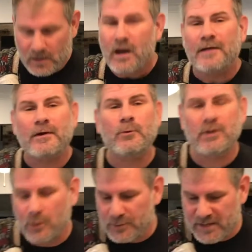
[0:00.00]
I think we're going
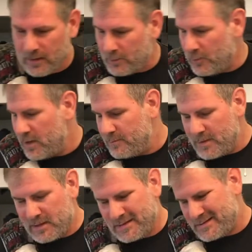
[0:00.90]
to go with yellow
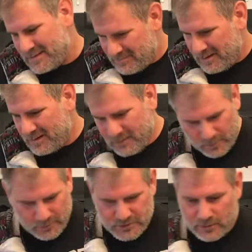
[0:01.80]
because
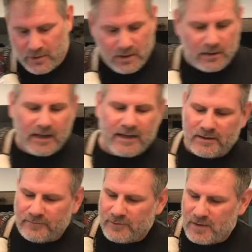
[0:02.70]
orange, yellow,
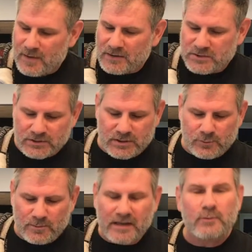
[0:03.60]
and for the amount of salsa that
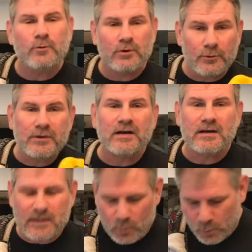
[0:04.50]
we're making, we're only going to
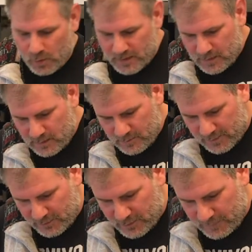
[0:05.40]
need 1 pepper.